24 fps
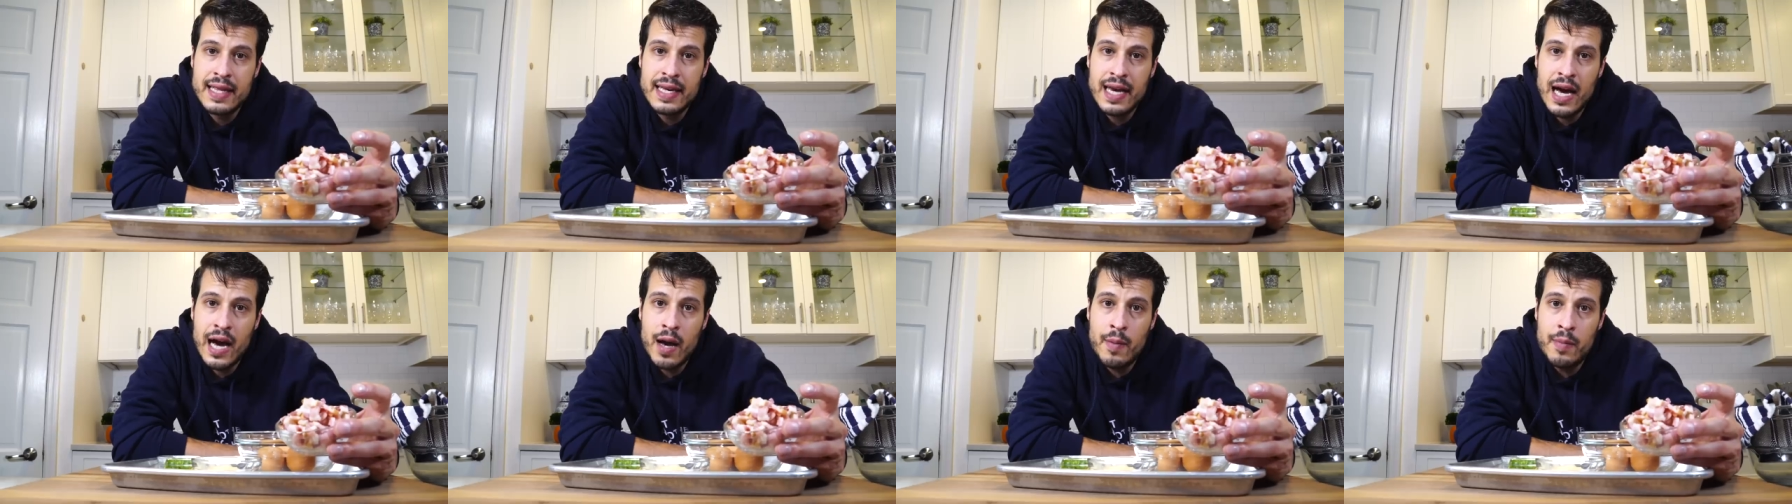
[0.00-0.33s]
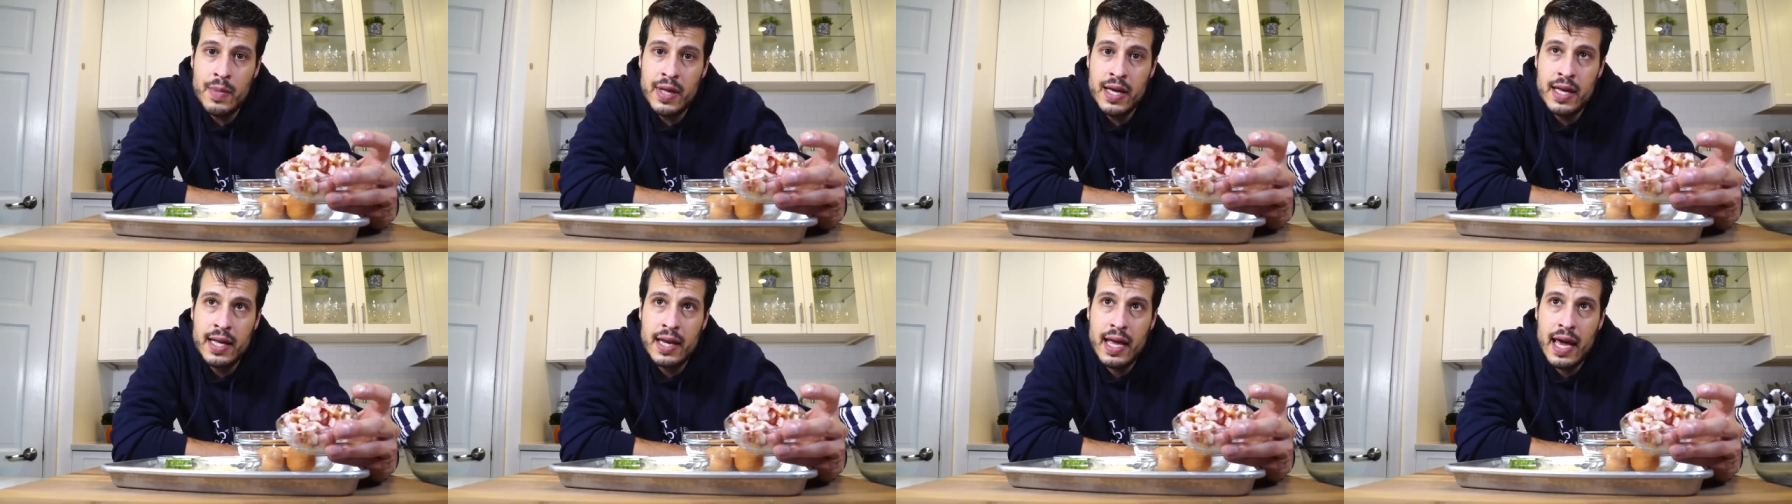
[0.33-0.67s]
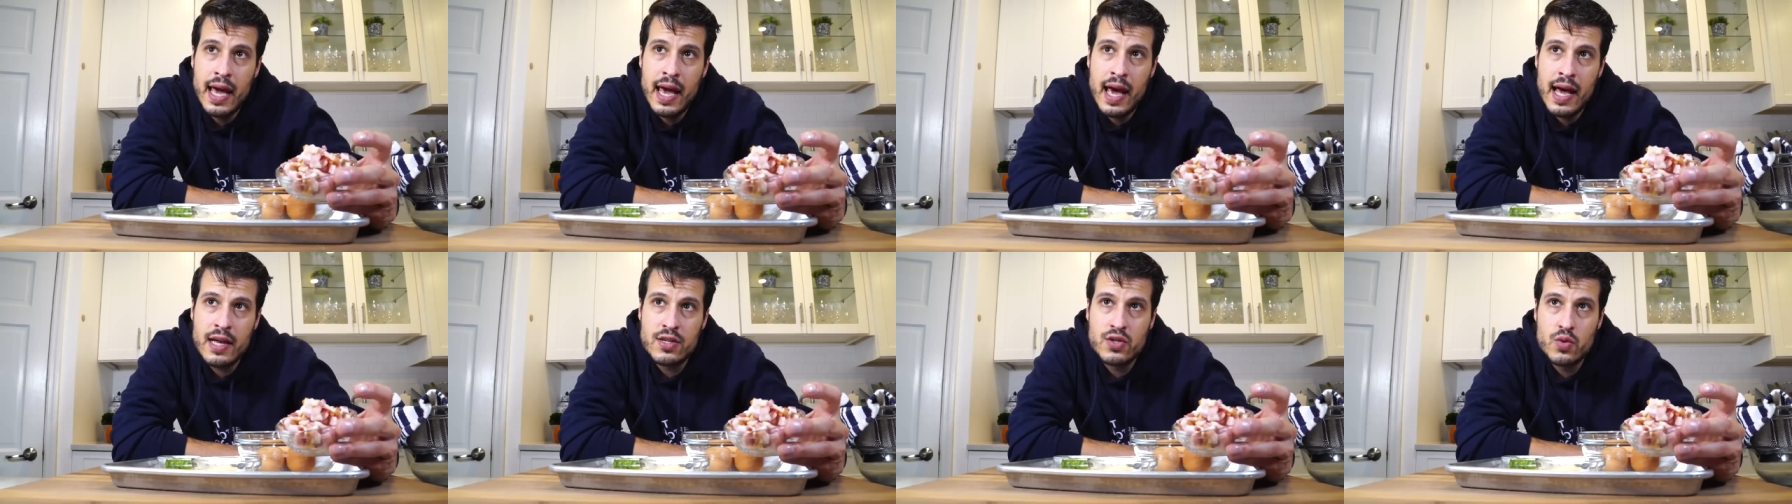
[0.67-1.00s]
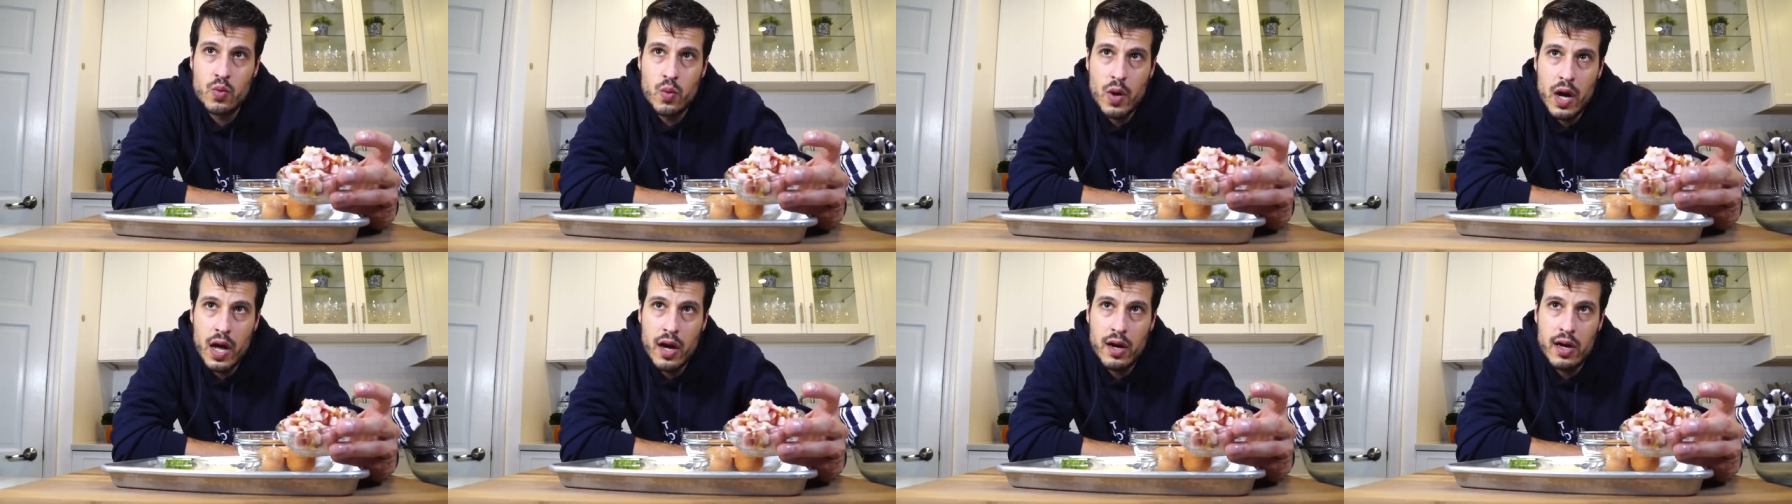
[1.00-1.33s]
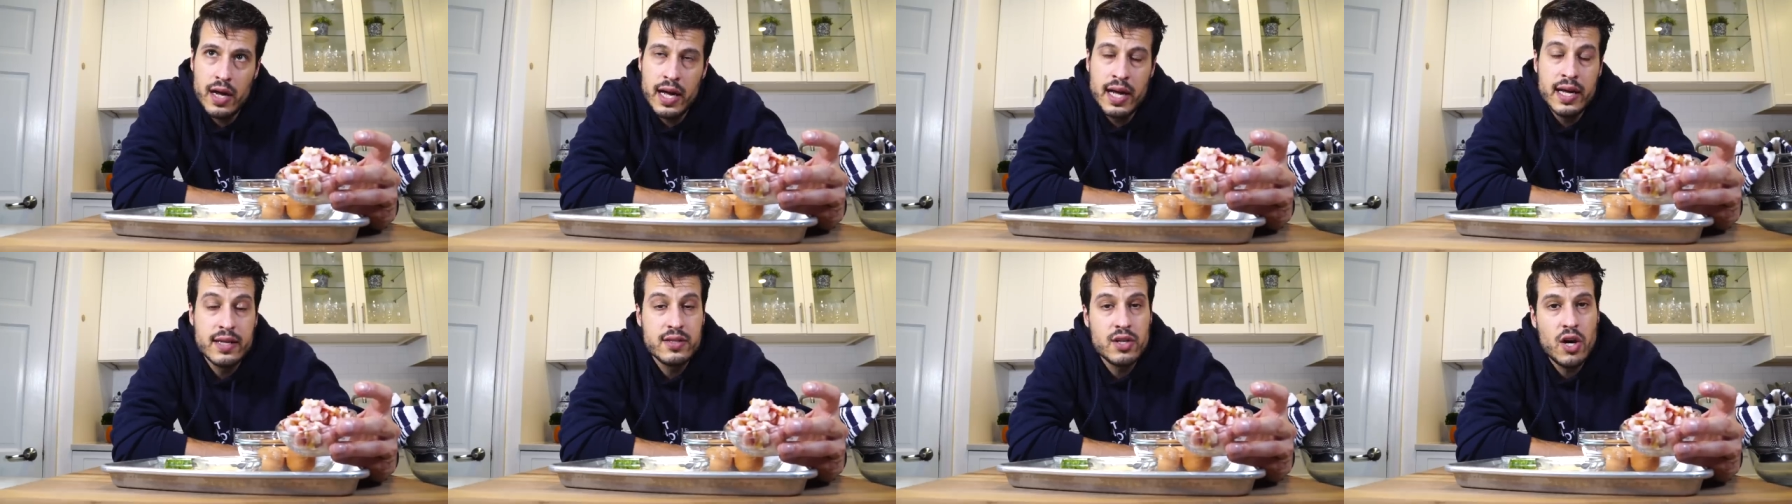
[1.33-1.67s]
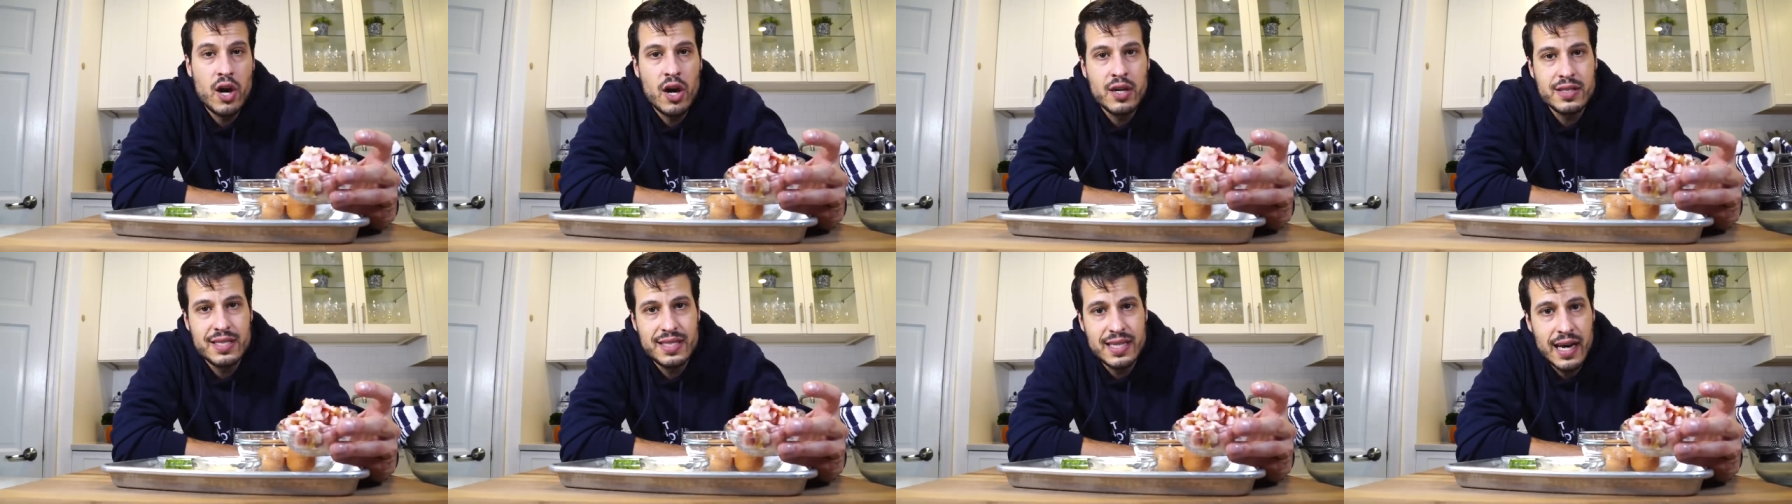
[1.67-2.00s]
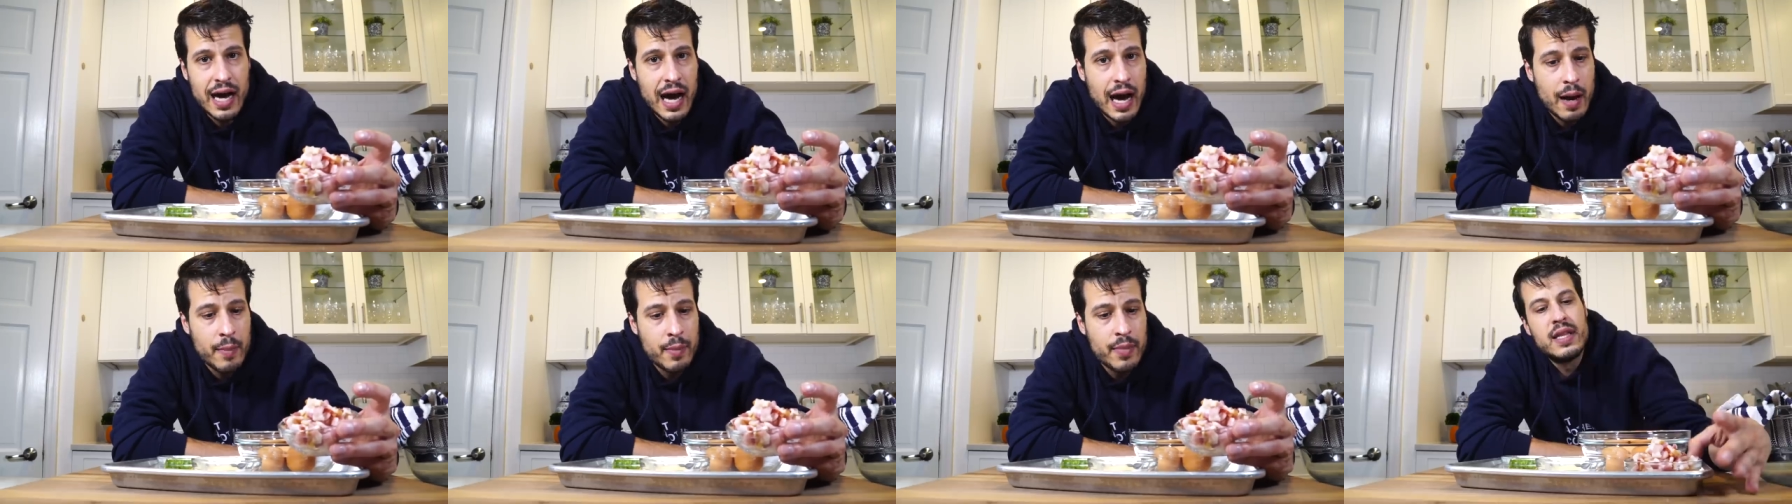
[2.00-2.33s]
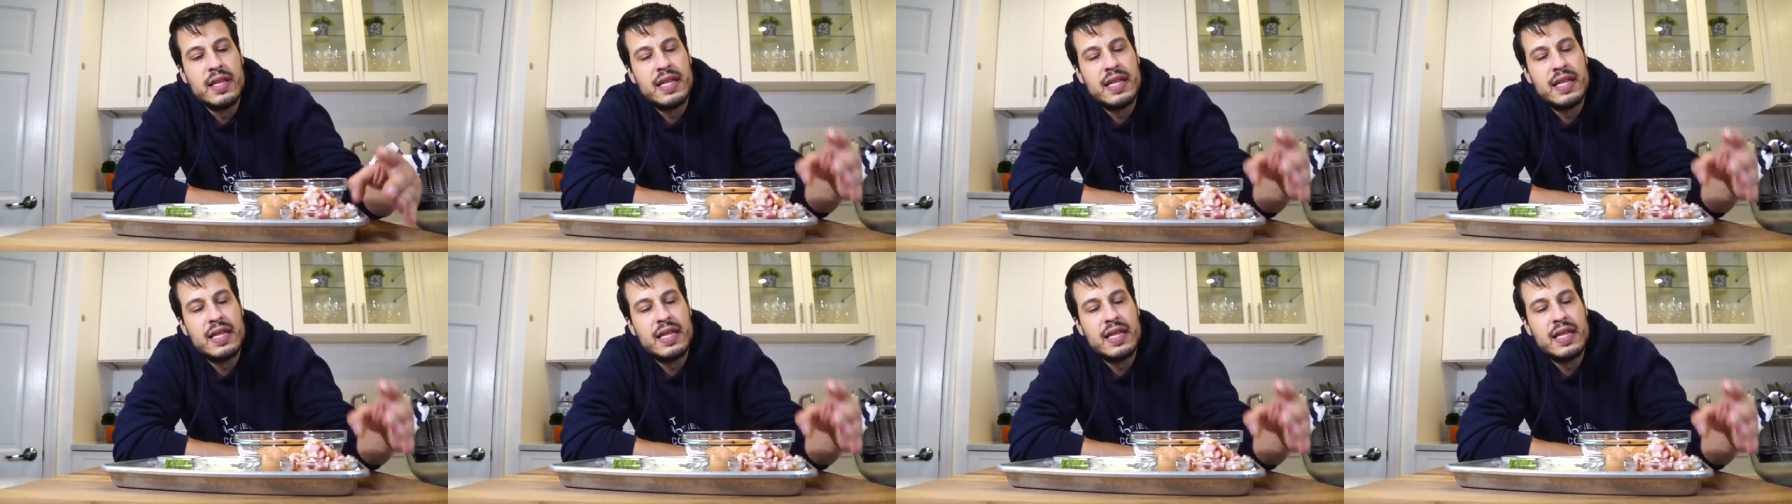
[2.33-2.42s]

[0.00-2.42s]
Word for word: the omelet as well as on top.